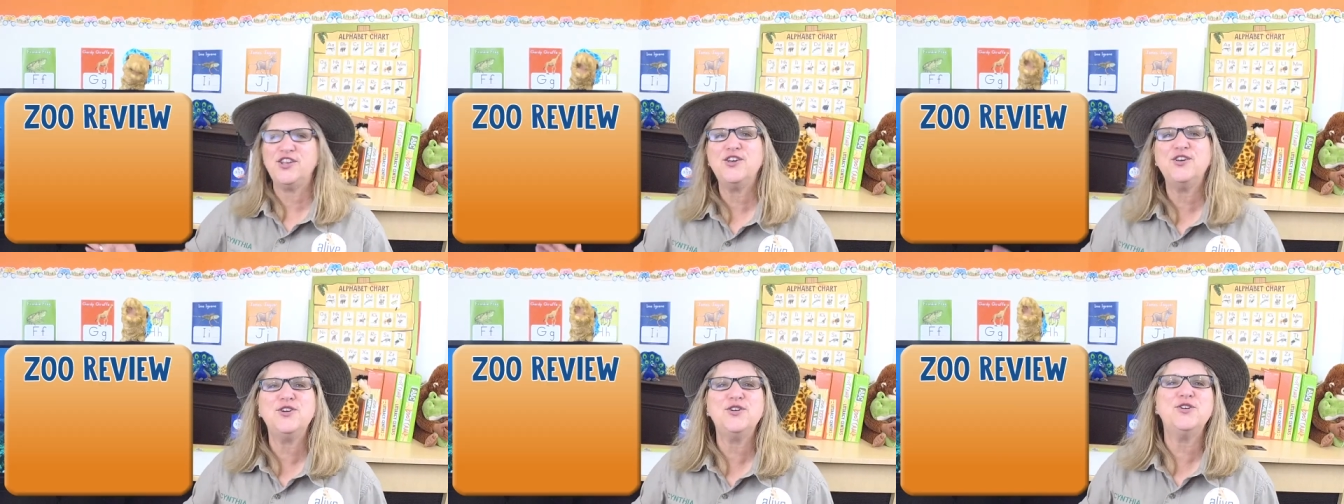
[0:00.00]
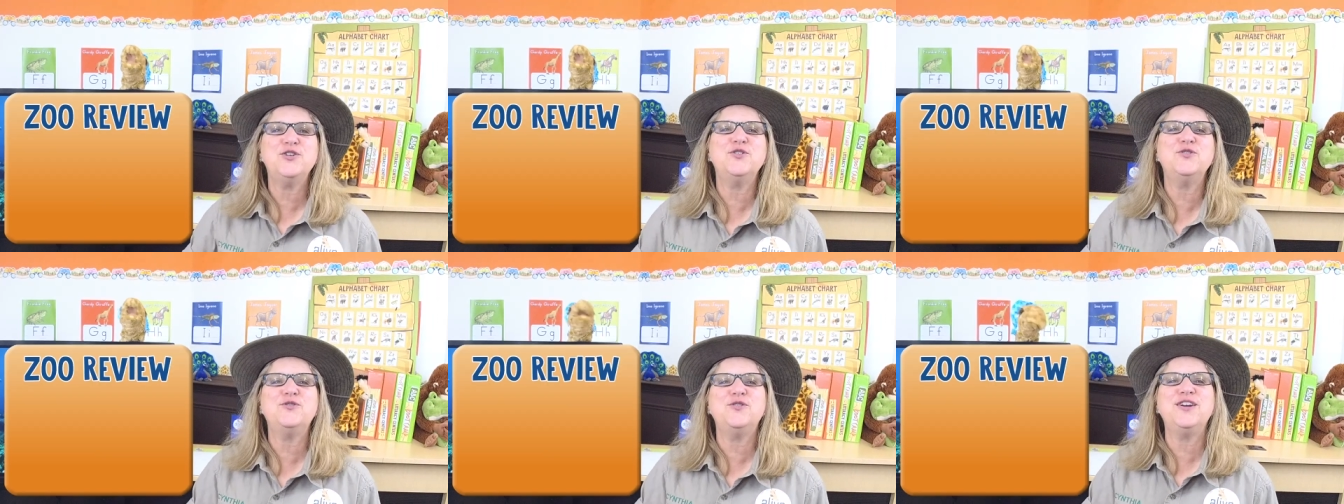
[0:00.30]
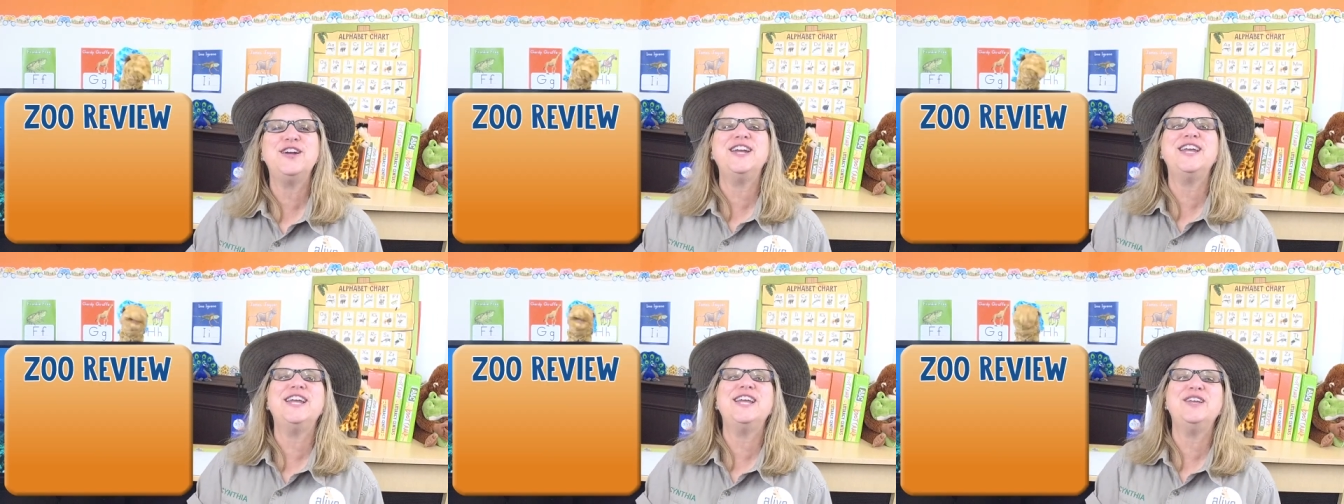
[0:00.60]
zoo review.
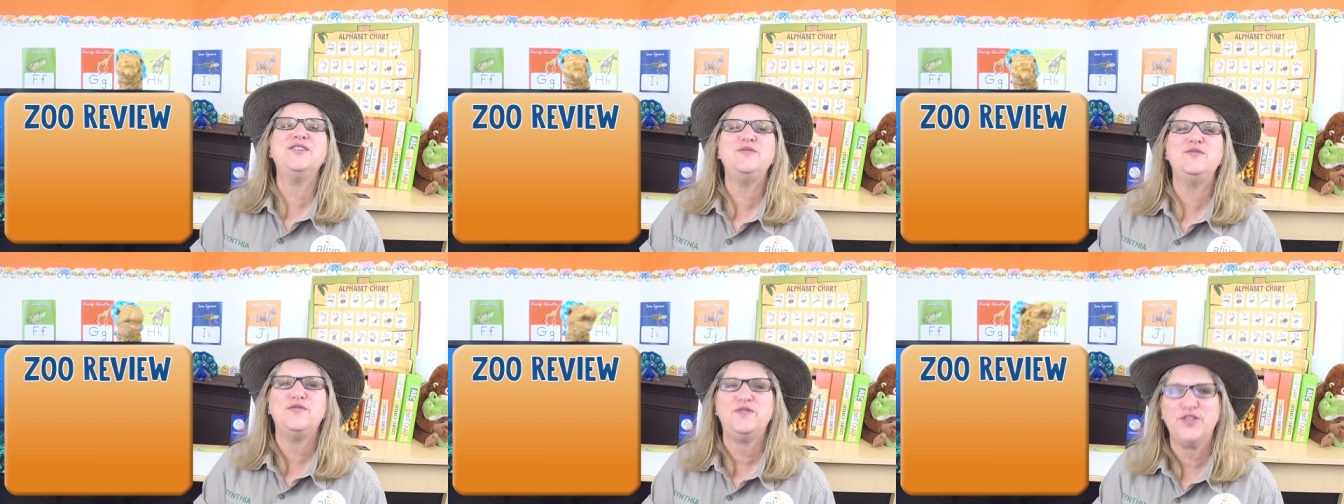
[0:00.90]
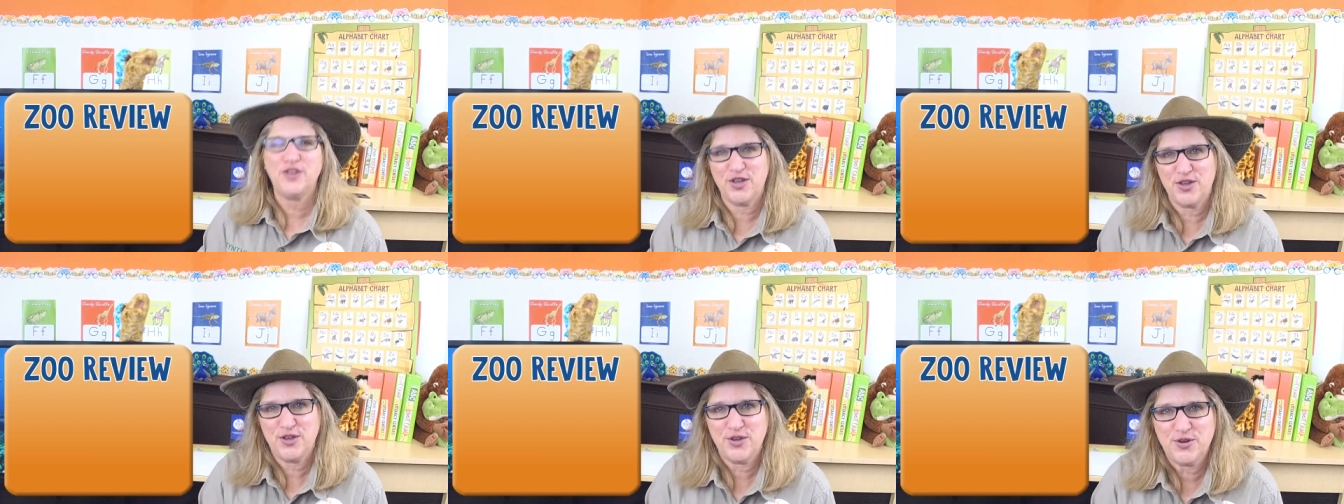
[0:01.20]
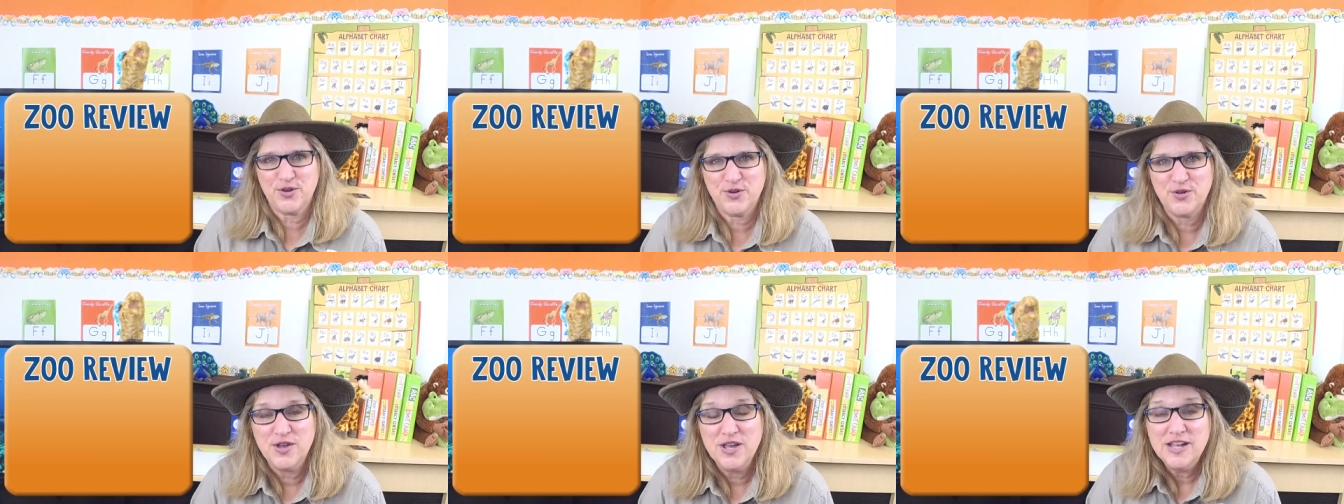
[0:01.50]

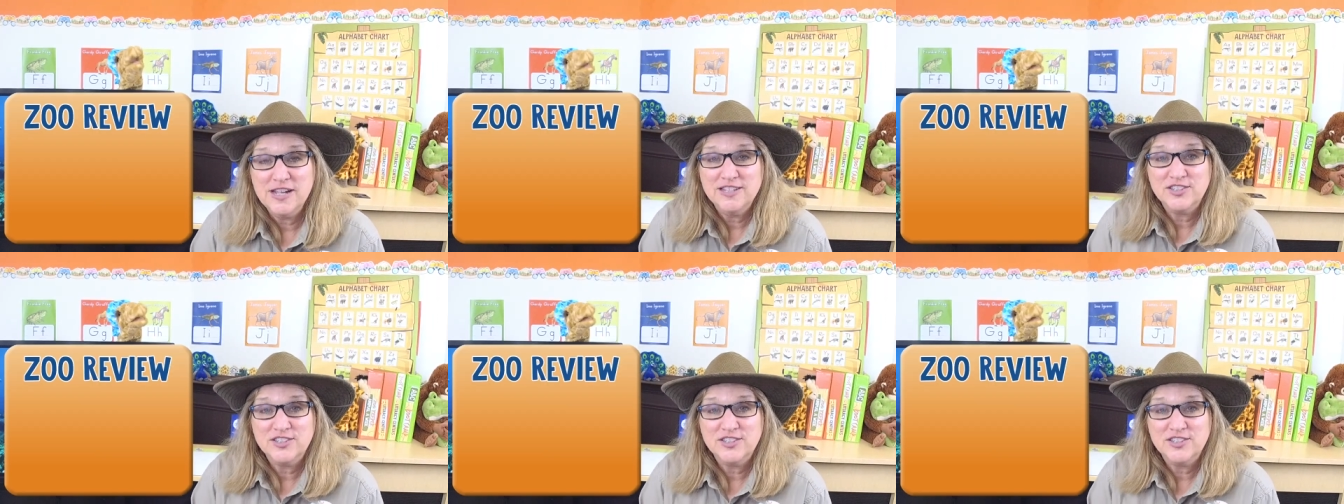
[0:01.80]
review.